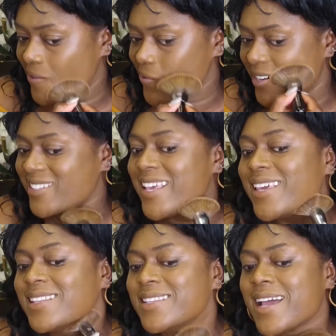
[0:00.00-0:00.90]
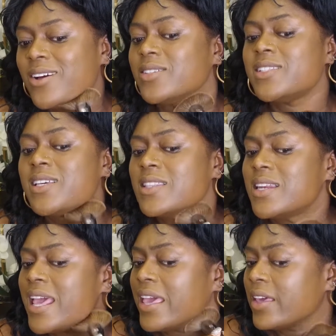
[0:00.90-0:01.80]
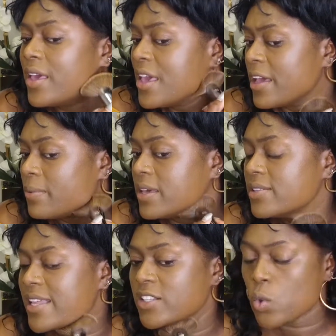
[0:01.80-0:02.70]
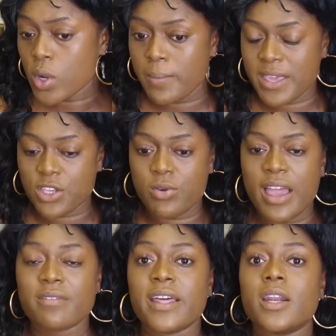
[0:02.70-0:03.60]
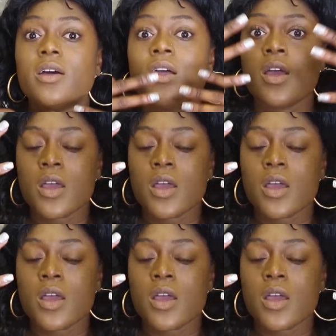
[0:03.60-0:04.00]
You want to take it down into the neck because that's going to make you have that